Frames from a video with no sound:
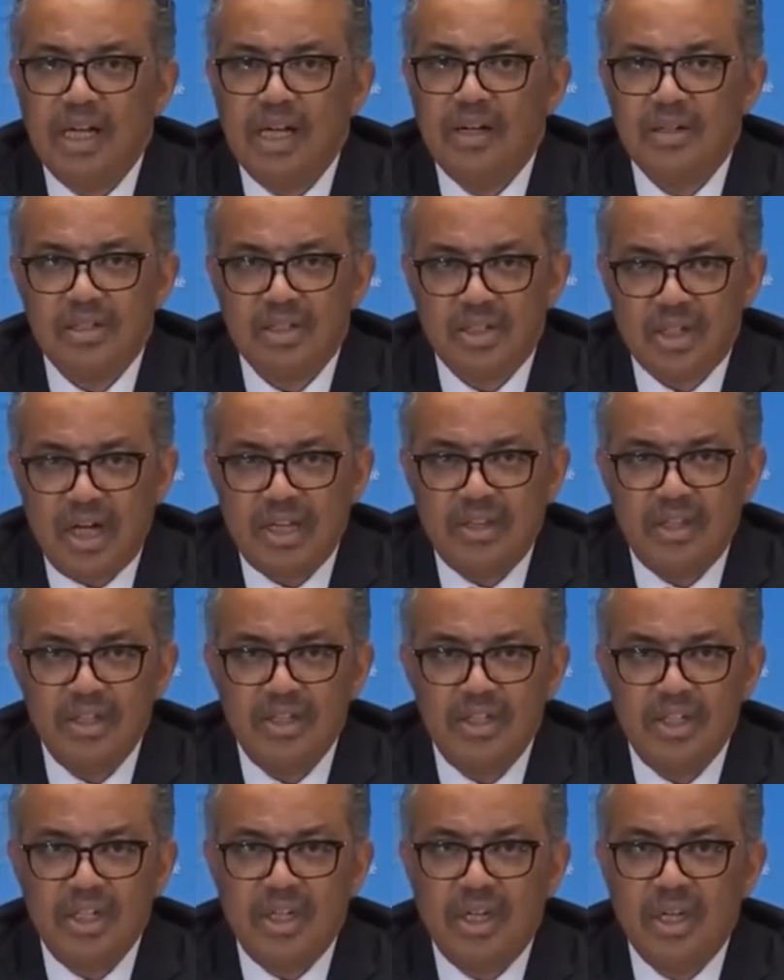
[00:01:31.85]
our
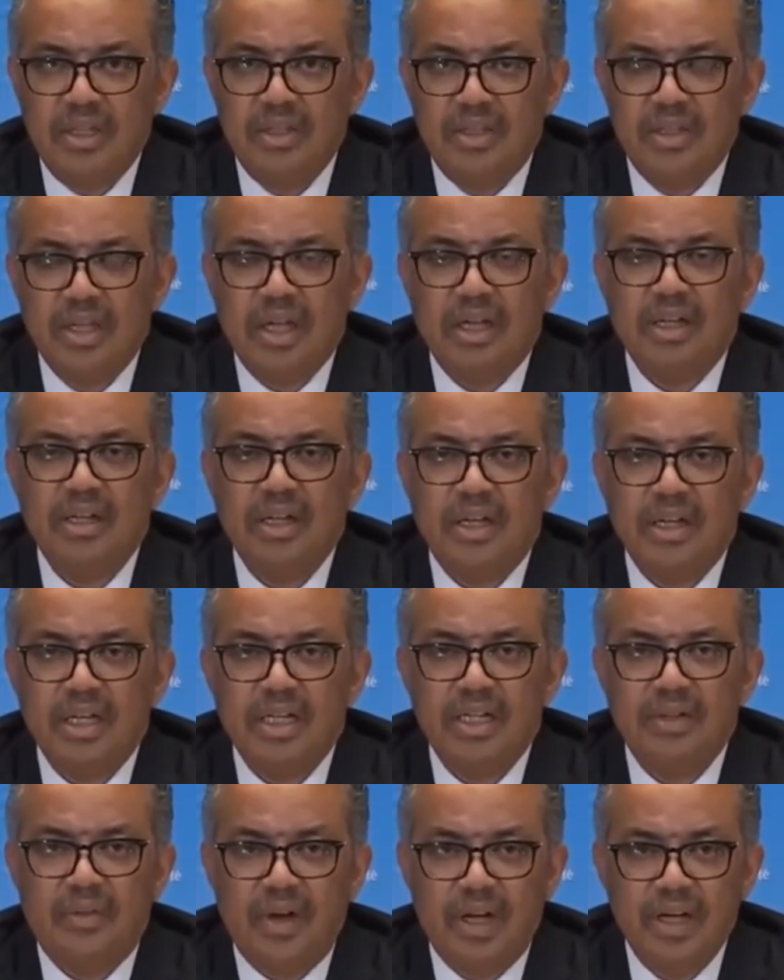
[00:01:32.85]
strategic and technical
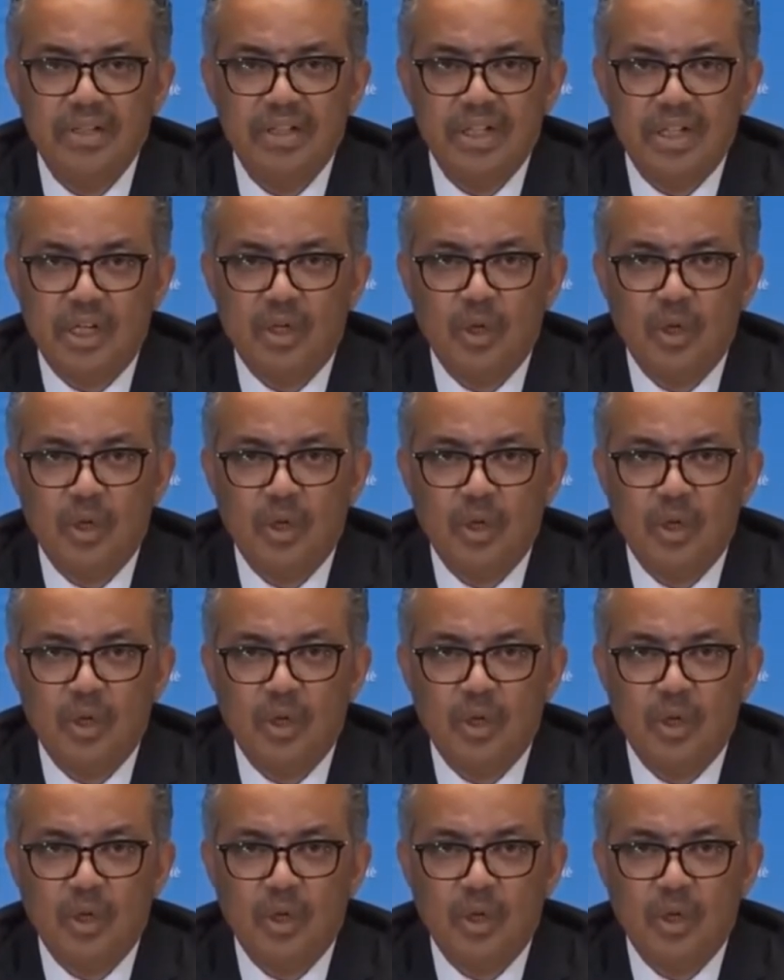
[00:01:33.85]
advisory